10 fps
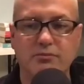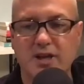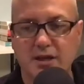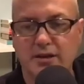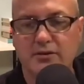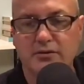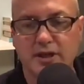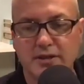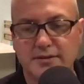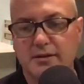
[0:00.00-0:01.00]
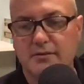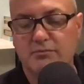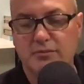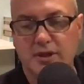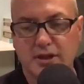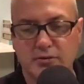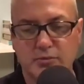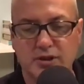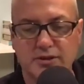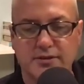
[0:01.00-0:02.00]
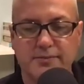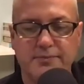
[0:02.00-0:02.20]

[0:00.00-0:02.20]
many other things, many other books.